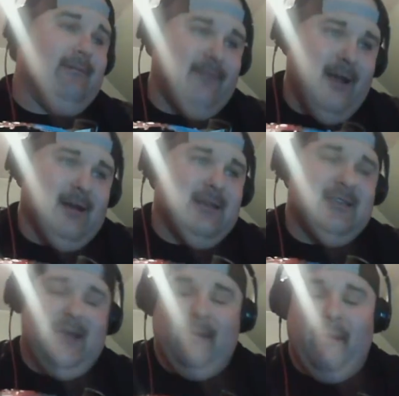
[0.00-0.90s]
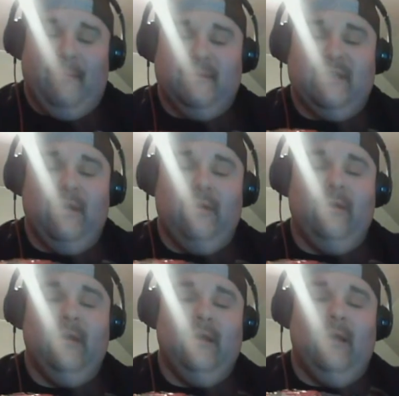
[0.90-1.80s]
Lock,
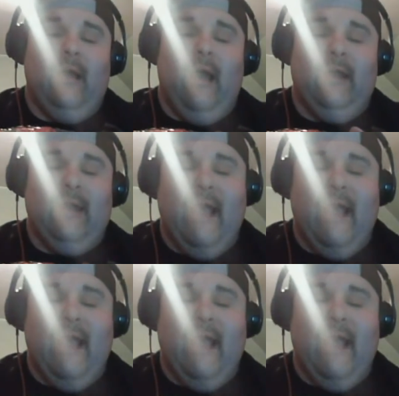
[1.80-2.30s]
Liftmaster,